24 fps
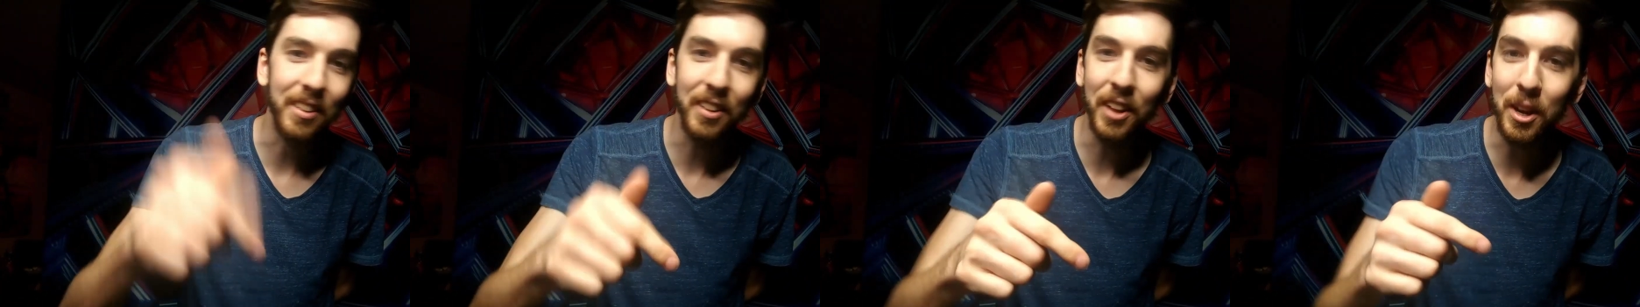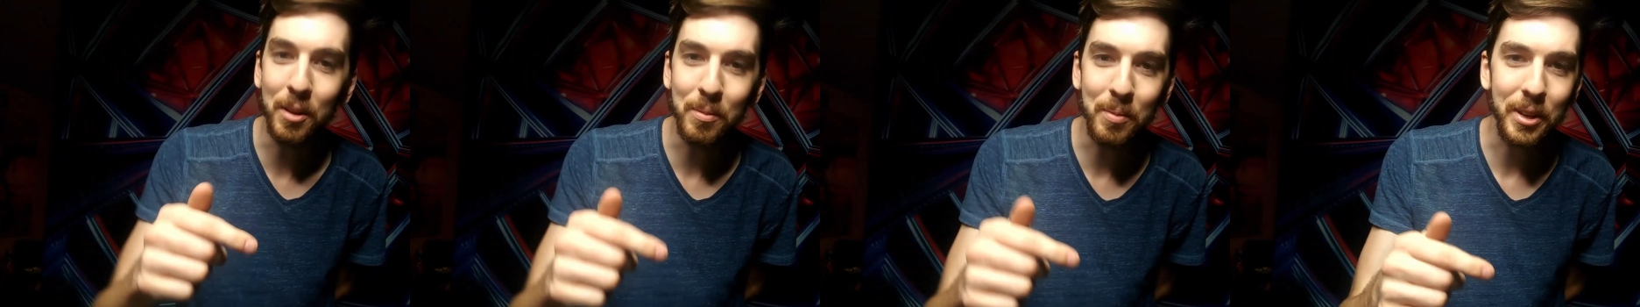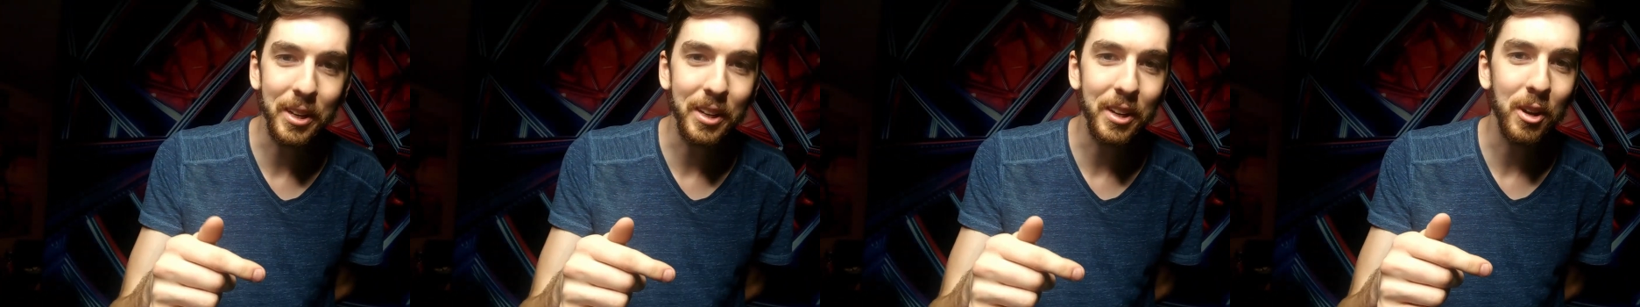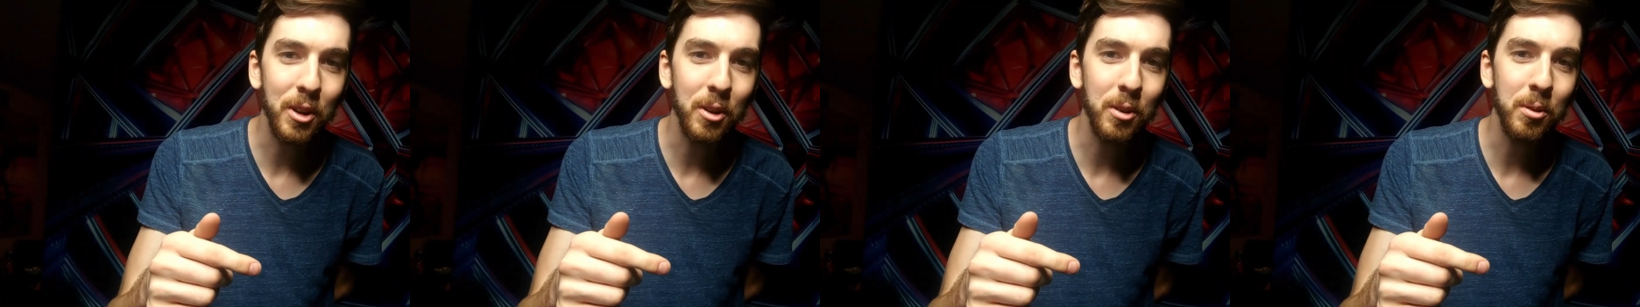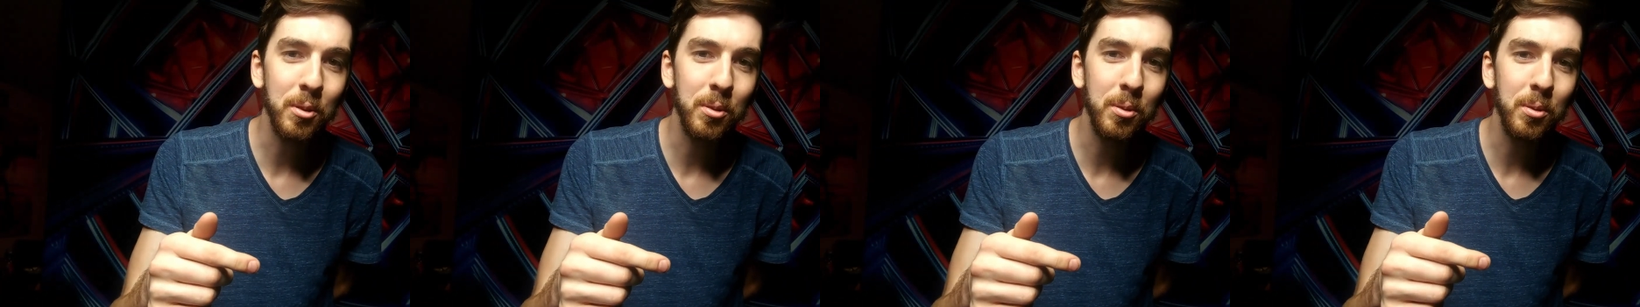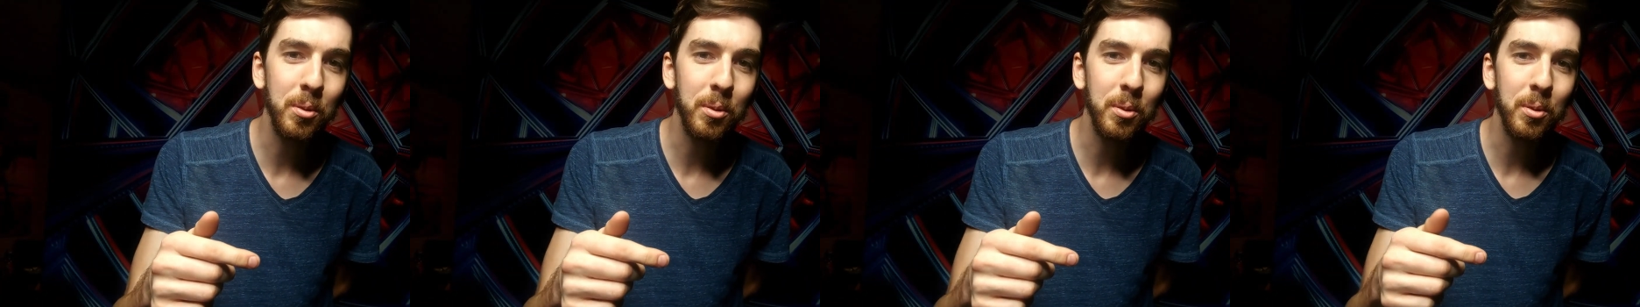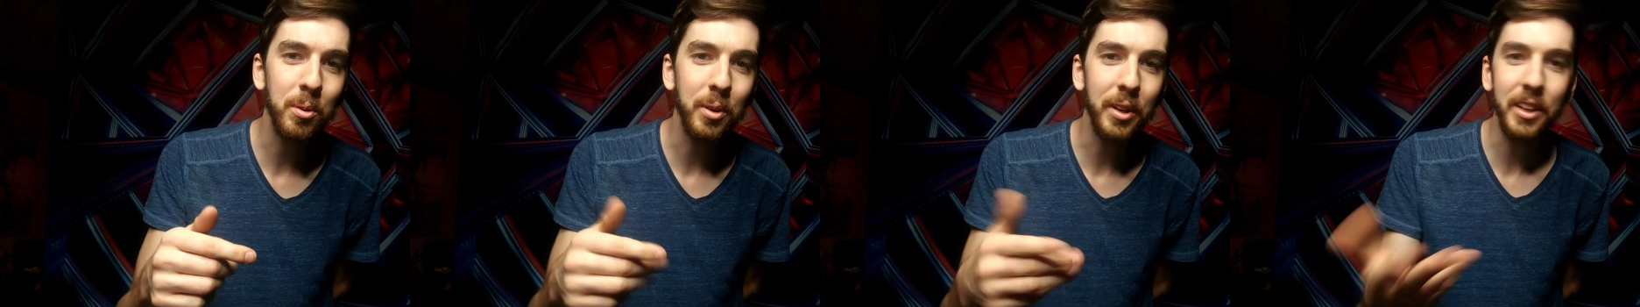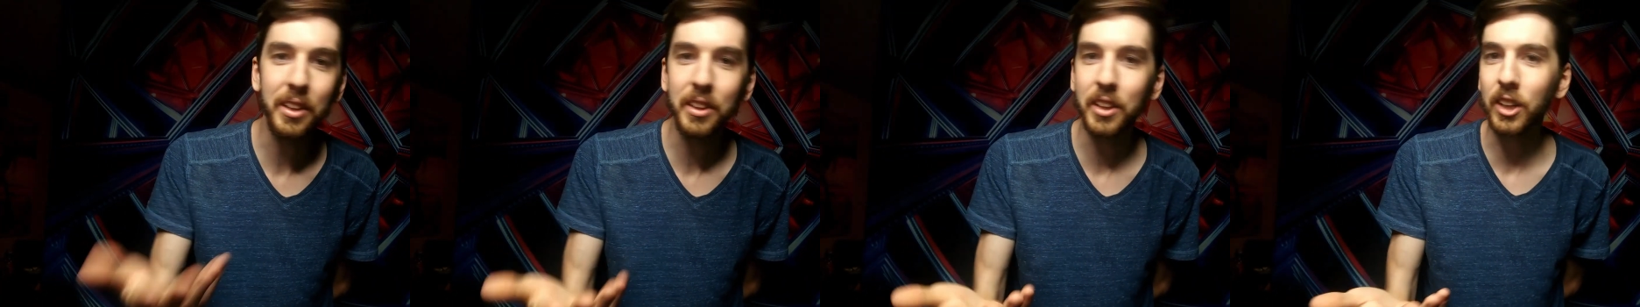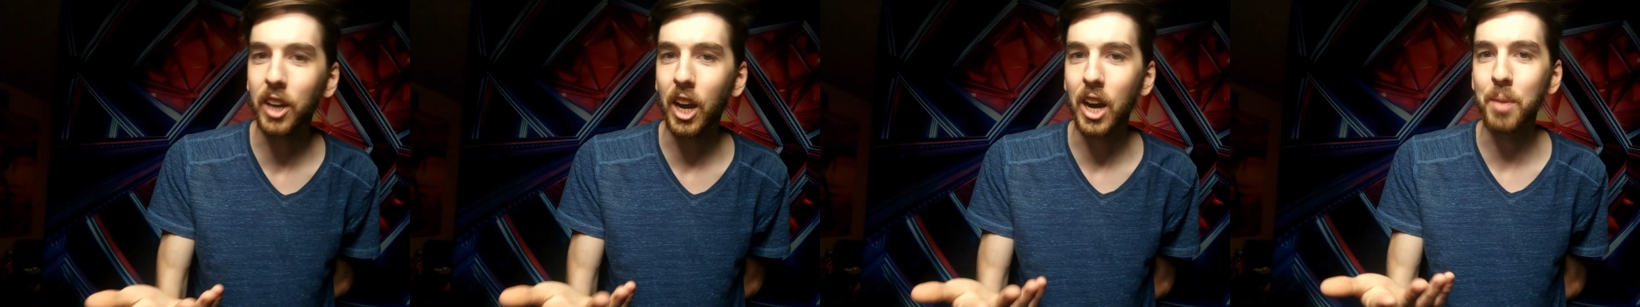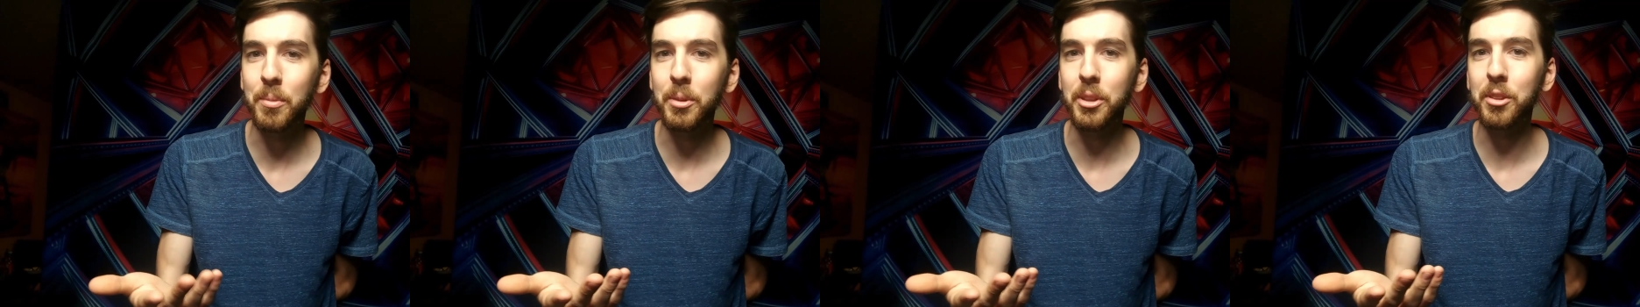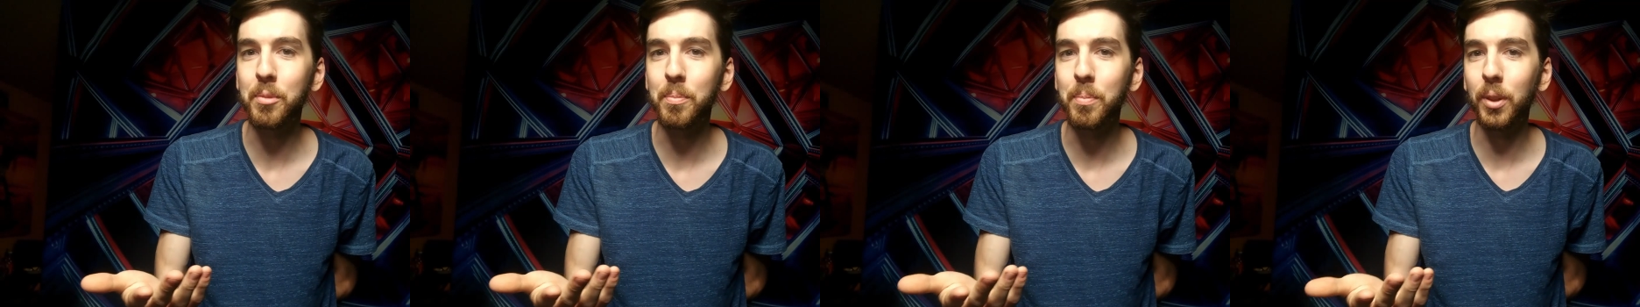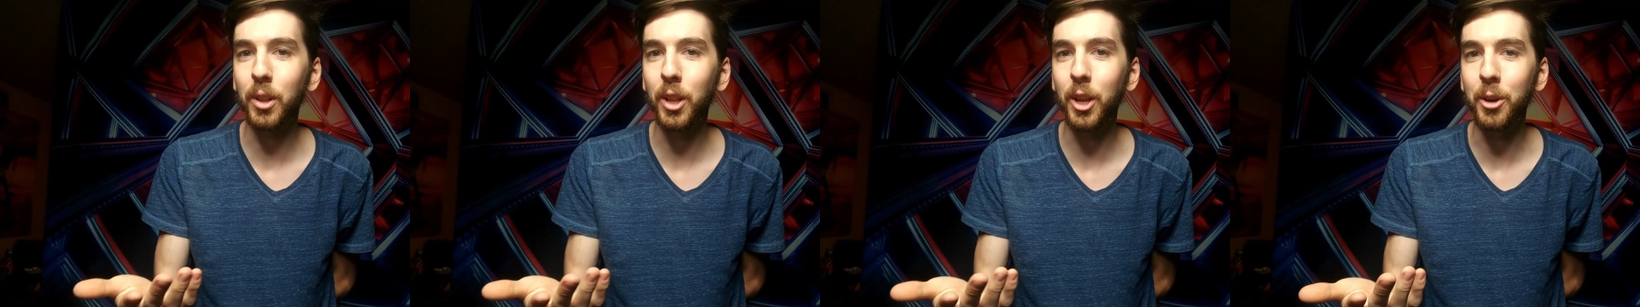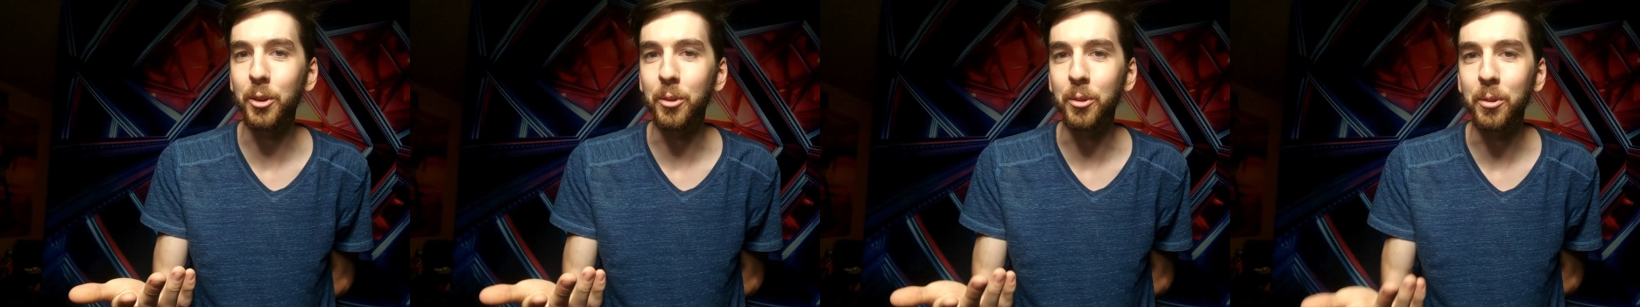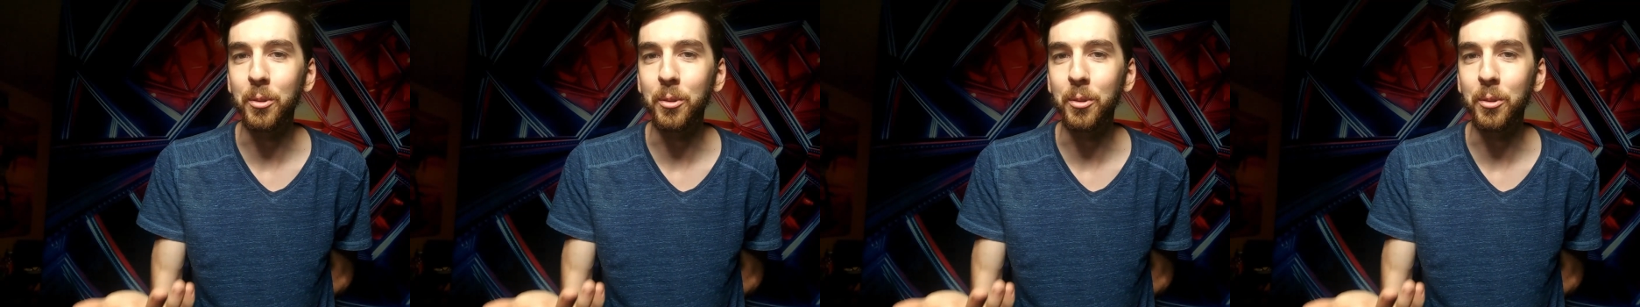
let me know in the comments below.